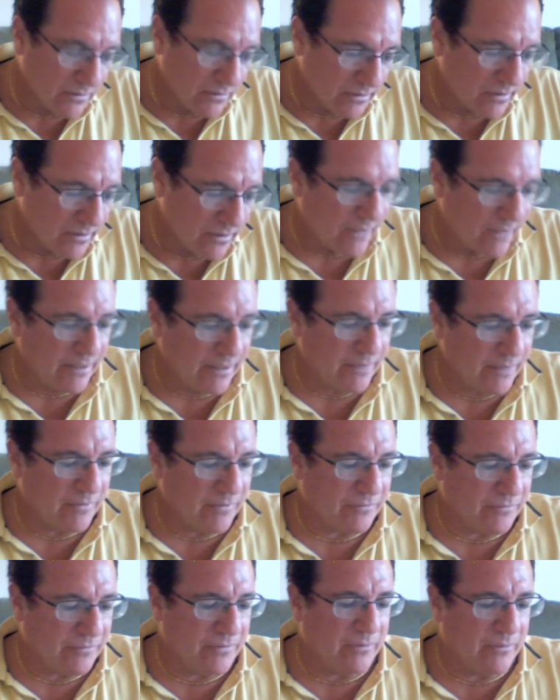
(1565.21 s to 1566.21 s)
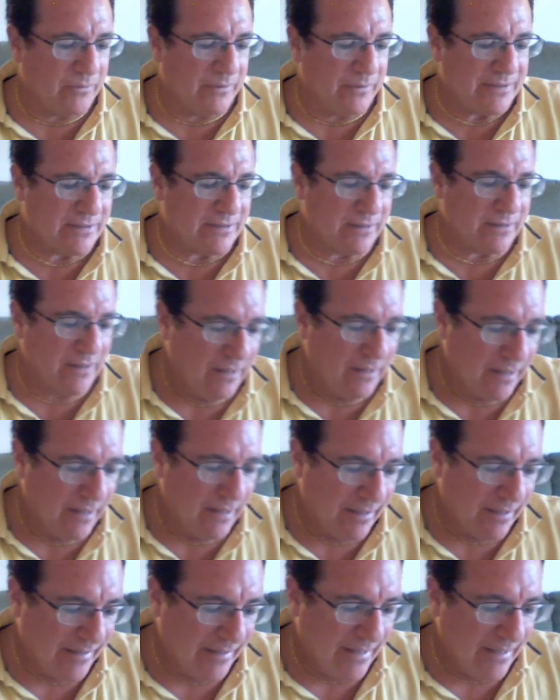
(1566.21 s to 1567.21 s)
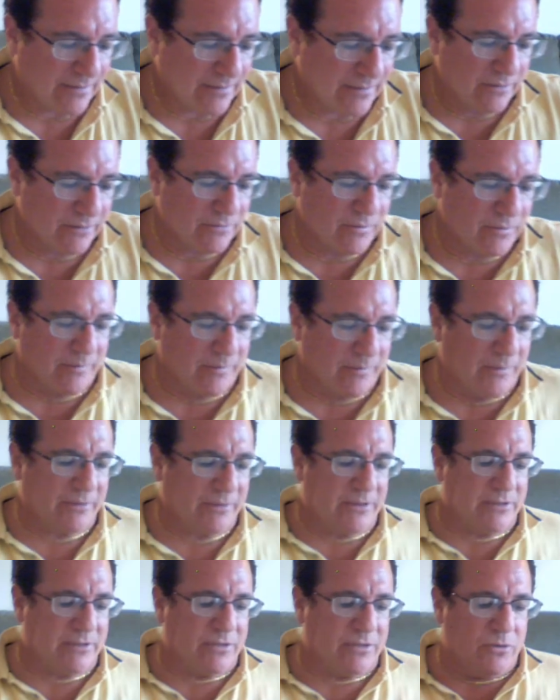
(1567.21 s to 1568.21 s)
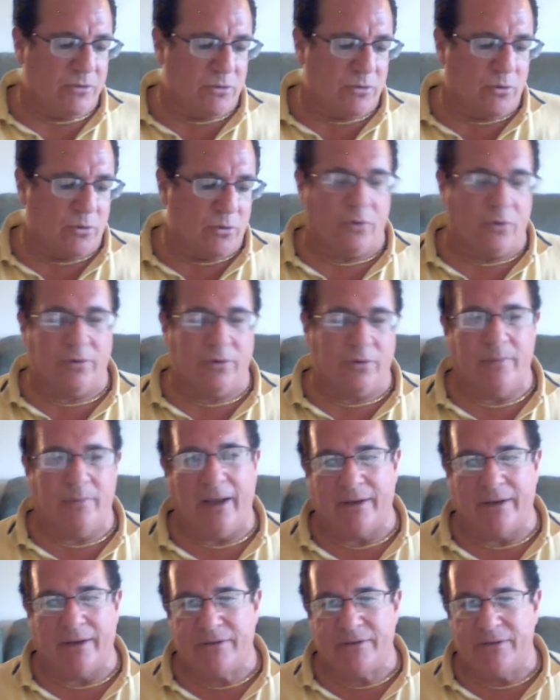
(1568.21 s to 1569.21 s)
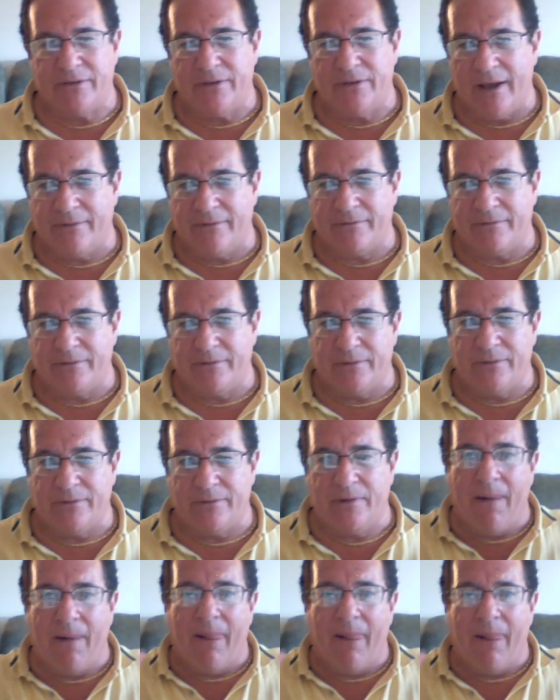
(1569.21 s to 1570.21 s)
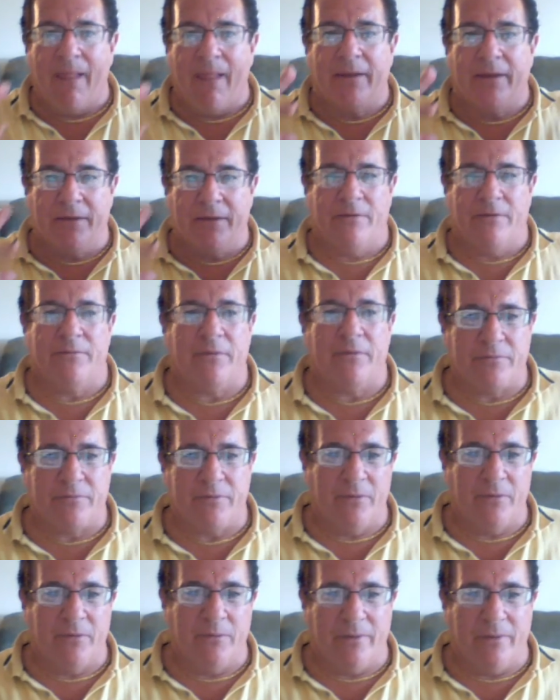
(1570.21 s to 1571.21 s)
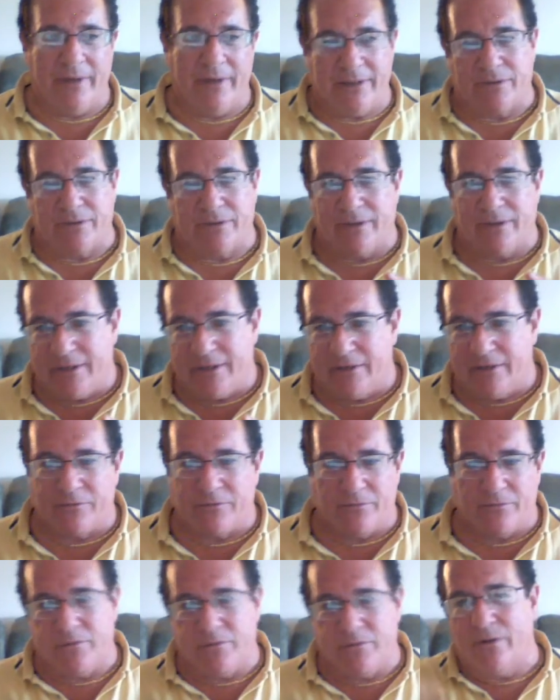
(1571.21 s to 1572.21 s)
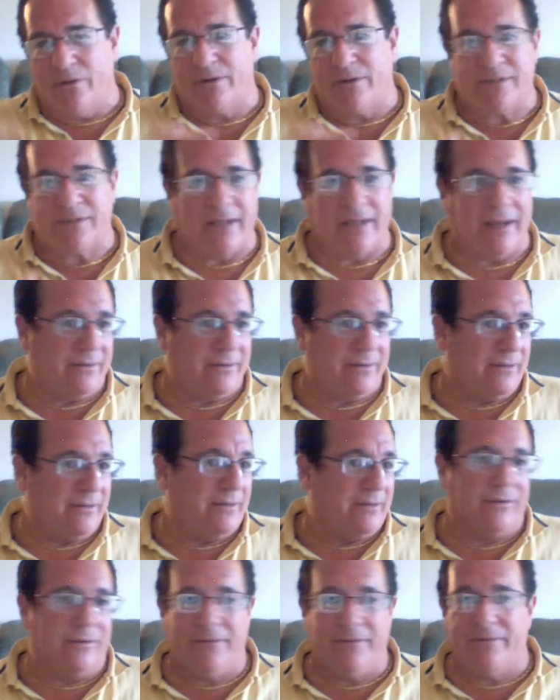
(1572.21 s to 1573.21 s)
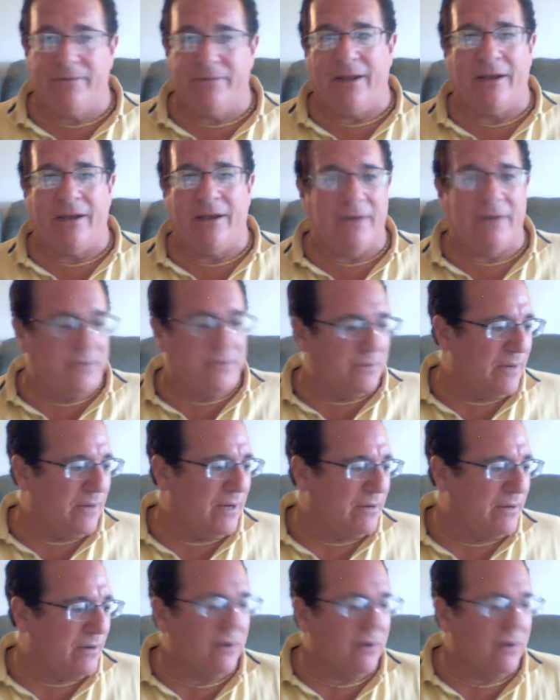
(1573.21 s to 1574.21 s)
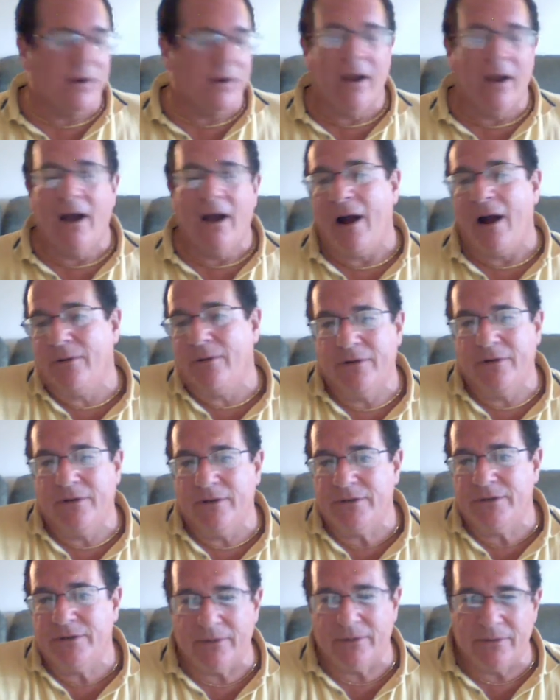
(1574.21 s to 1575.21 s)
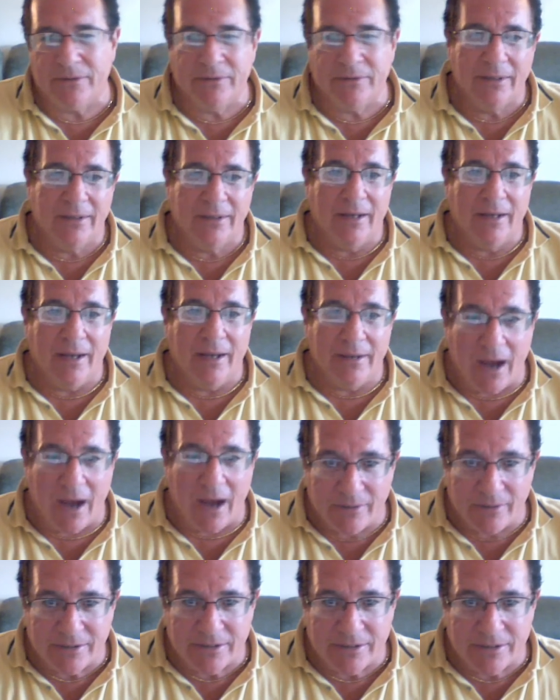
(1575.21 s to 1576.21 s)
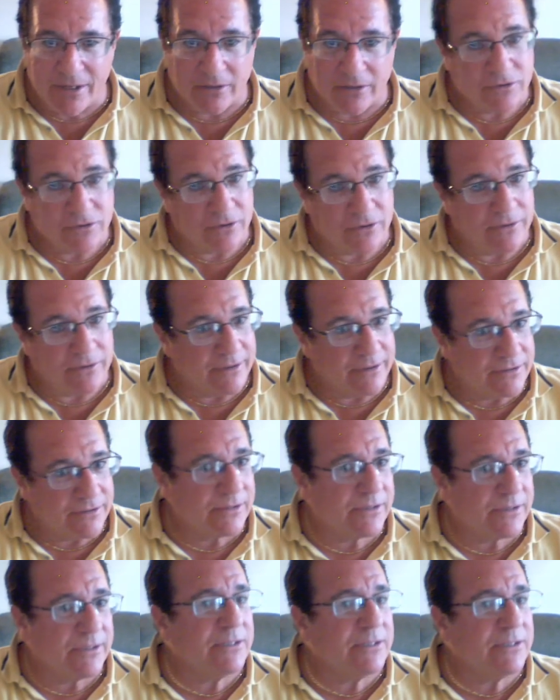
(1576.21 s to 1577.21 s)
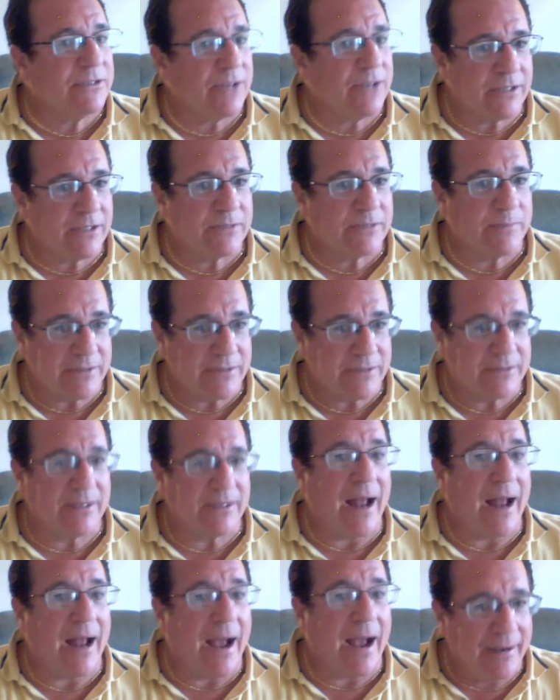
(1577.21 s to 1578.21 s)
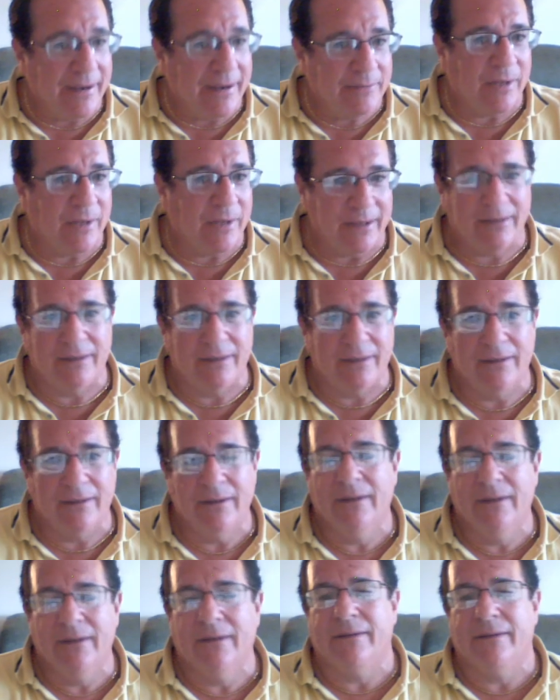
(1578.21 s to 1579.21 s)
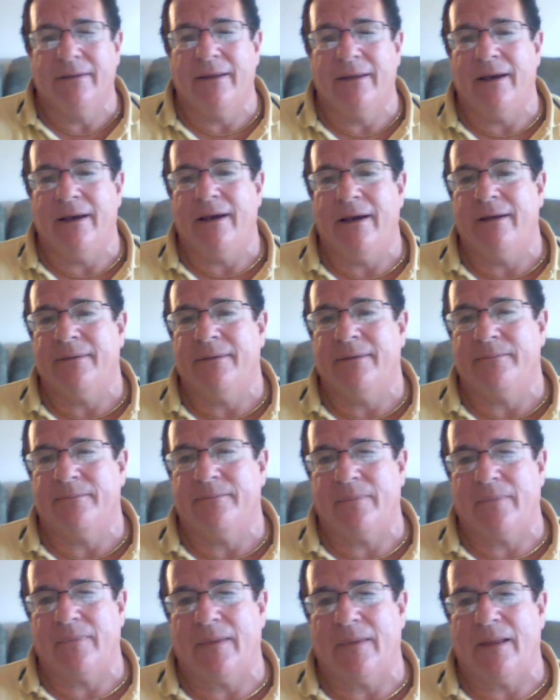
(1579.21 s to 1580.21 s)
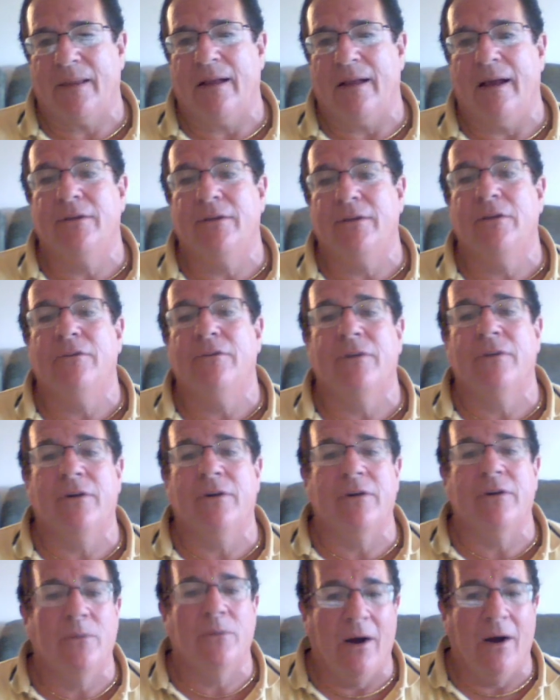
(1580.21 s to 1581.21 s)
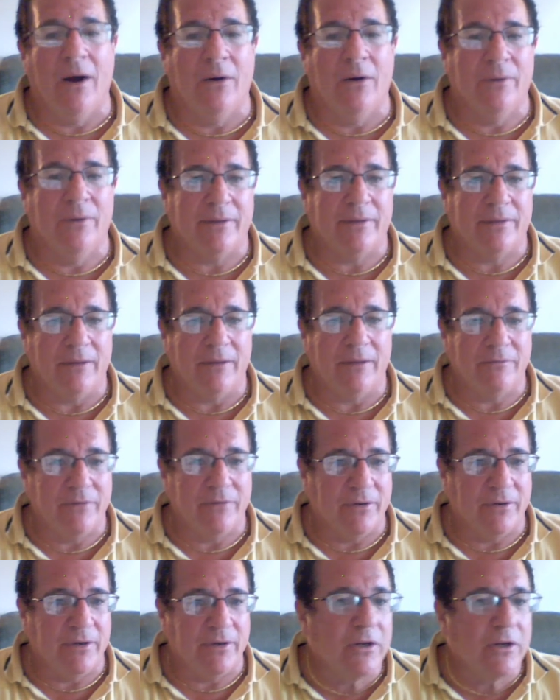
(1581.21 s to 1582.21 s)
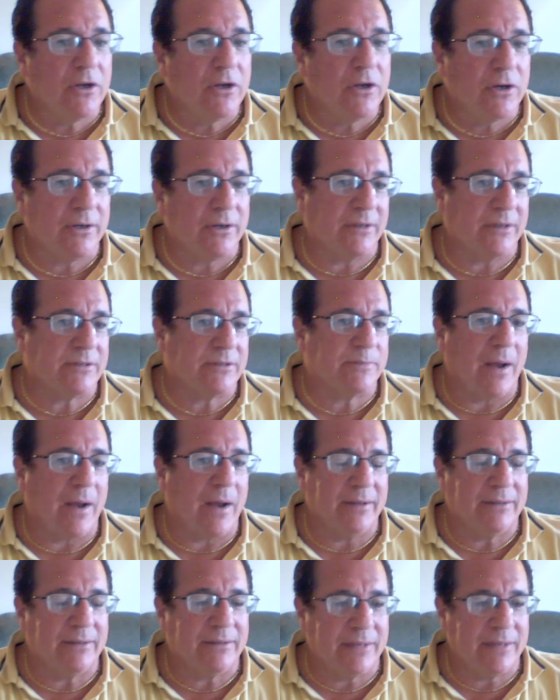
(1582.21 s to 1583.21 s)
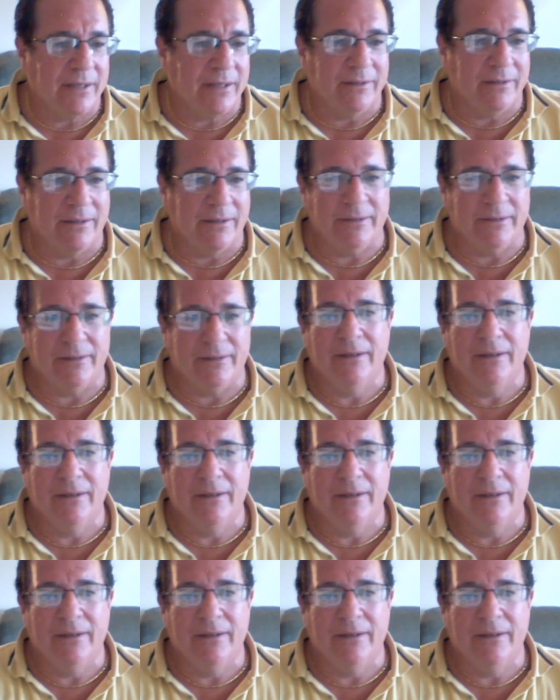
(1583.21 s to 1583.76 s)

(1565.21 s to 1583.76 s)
Got to give them a few weeks. And that's the trouble with these new quarterbacks. You have to give them a few weeks, or the kid from Florida State you don't even have on your radar. How could you? And now he's there. So this is the adjustments that I make that I do very well with. I'm very good at spotting talent.